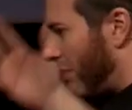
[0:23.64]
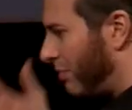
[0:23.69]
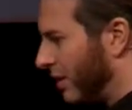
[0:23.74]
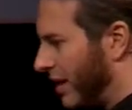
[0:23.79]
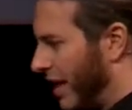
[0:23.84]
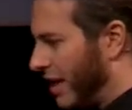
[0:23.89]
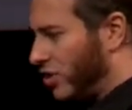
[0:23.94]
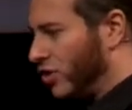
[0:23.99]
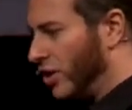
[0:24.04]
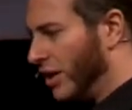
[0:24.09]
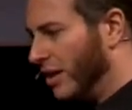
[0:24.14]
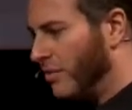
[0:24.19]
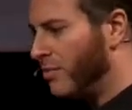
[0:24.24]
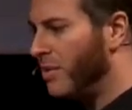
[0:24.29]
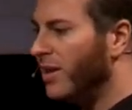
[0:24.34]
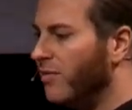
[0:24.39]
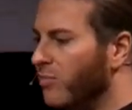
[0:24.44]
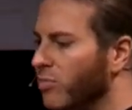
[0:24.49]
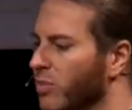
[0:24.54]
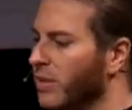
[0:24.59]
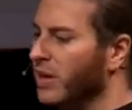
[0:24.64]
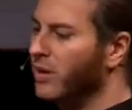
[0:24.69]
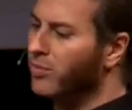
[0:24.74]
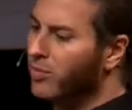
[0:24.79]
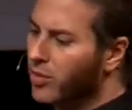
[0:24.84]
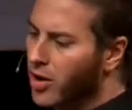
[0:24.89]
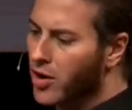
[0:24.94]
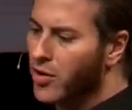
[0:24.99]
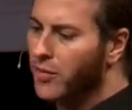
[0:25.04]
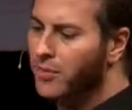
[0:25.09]
application and a bit of Premiere
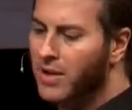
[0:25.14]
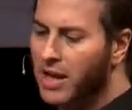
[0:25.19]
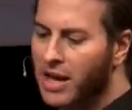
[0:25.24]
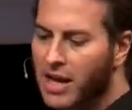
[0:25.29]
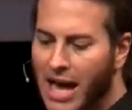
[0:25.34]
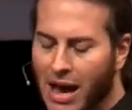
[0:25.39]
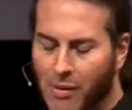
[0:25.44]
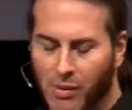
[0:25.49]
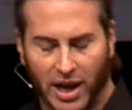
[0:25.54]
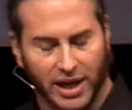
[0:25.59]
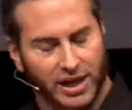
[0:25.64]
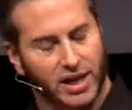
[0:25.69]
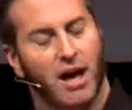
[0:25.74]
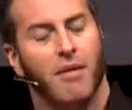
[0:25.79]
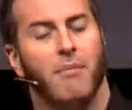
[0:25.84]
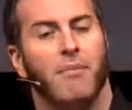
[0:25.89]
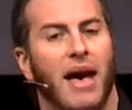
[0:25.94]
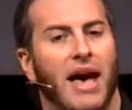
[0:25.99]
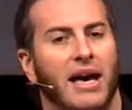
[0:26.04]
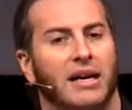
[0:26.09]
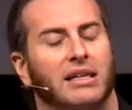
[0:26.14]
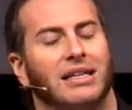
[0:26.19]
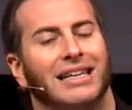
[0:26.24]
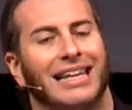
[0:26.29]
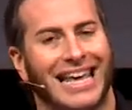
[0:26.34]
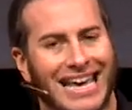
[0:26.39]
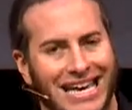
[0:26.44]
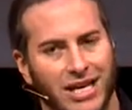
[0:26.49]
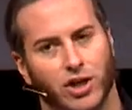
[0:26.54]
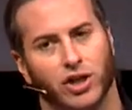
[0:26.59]
Pro, and when I come back
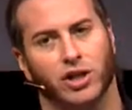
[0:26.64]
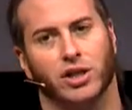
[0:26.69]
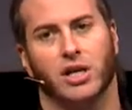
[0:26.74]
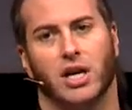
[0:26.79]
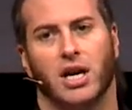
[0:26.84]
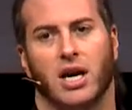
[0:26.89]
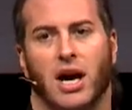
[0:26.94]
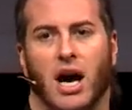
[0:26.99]
later,